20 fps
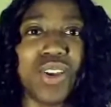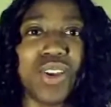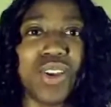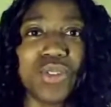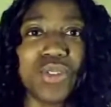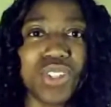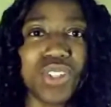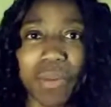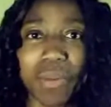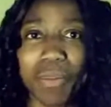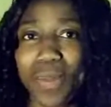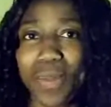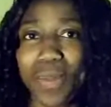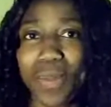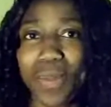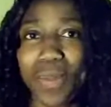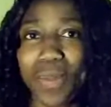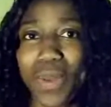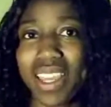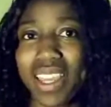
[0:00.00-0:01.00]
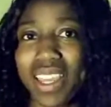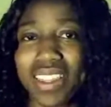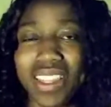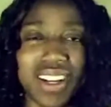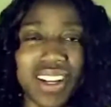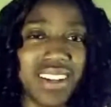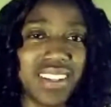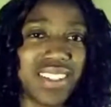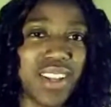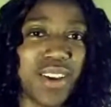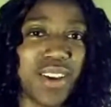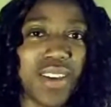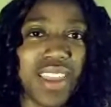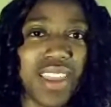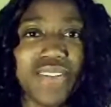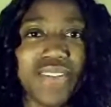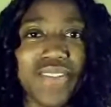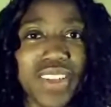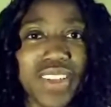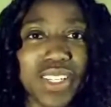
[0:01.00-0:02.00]
There's no shipping. There's
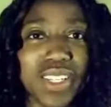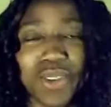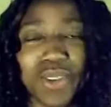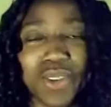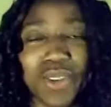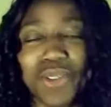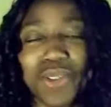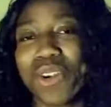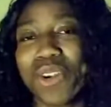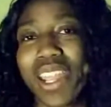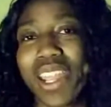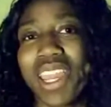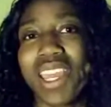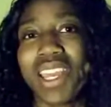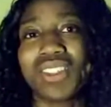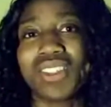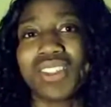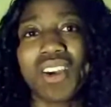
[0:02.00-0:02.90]
no inventory.